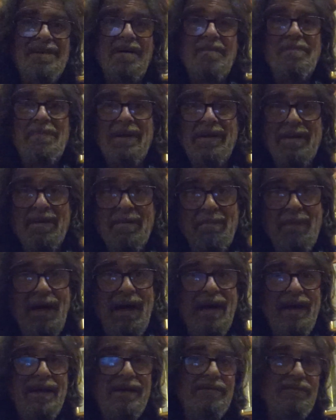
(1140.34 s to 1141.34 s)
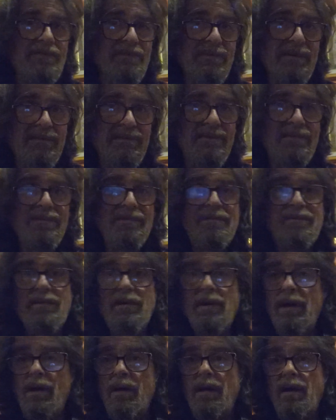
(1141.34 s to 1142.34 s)
dumping the body, for instance,
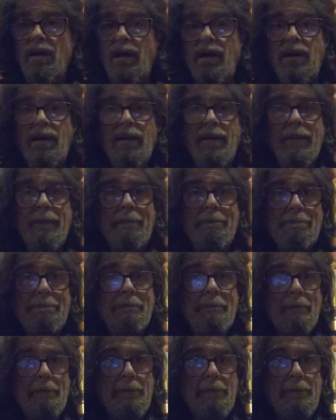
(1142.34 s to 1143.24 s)
um,